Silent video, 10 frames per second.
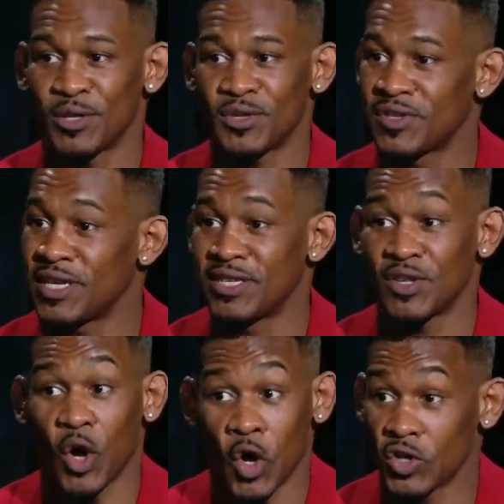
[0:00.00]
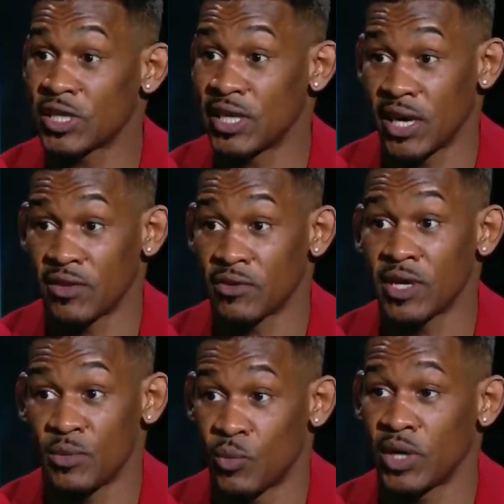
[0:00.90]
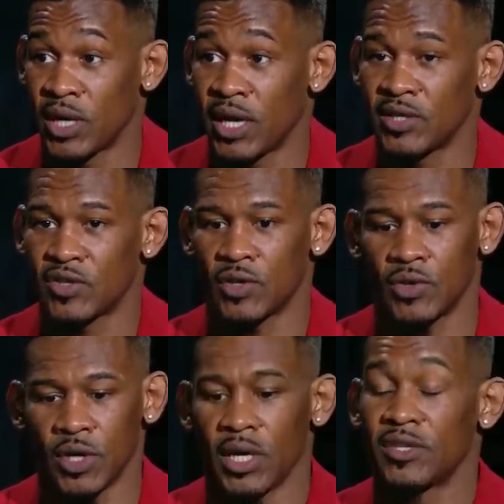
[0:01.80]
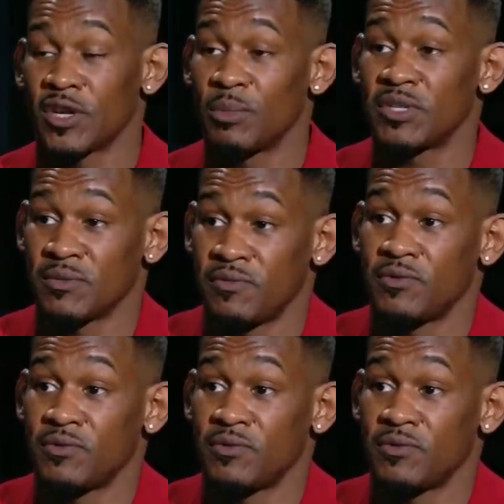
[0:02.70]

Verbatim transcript: of those things all together in one night. So it's going to be some